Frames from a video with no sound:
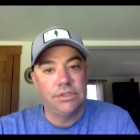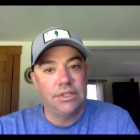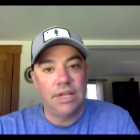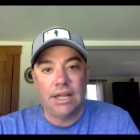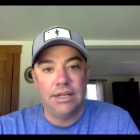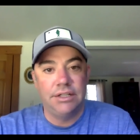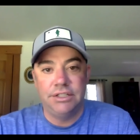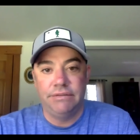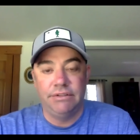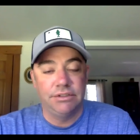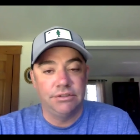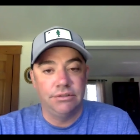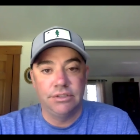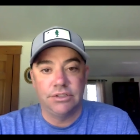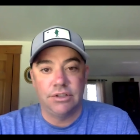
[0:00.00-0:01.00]
high achieving
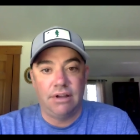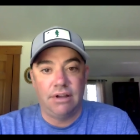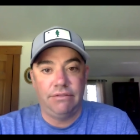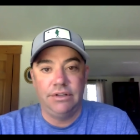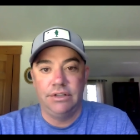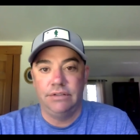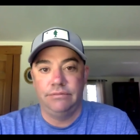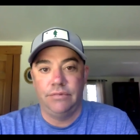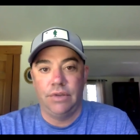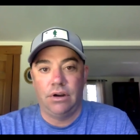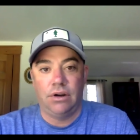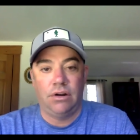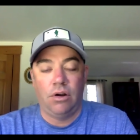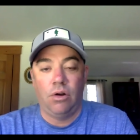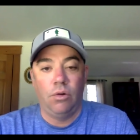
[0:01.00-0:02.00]
students often
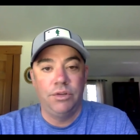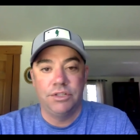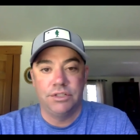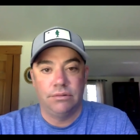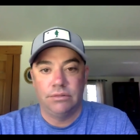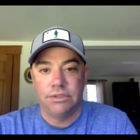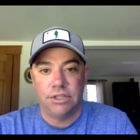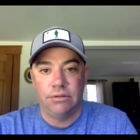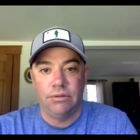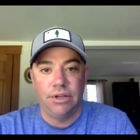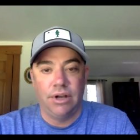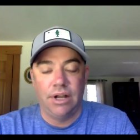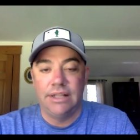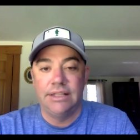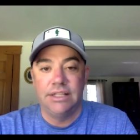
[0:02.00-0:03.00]
always know what's going
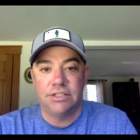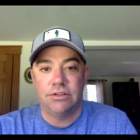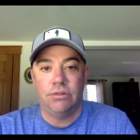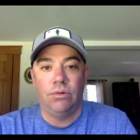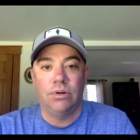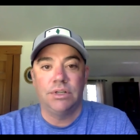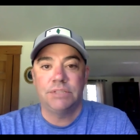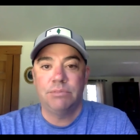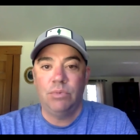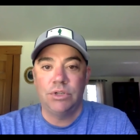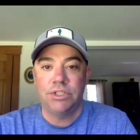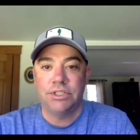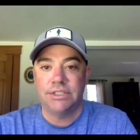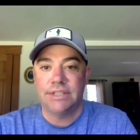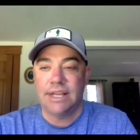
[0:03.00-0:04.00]
on, and this course
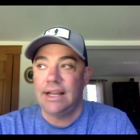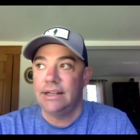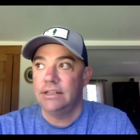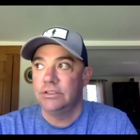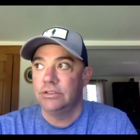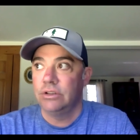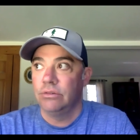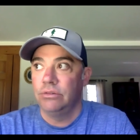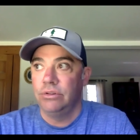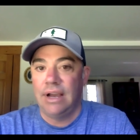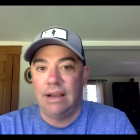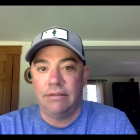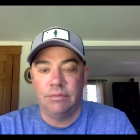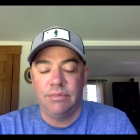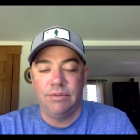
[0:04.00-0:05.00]
pushes that. So you
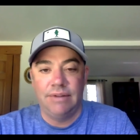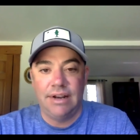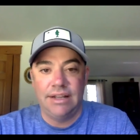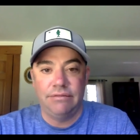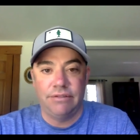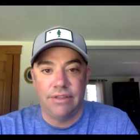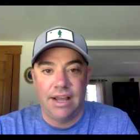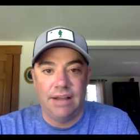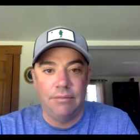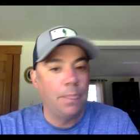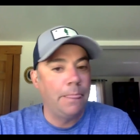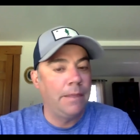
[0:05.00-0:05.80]
have to be ready for that.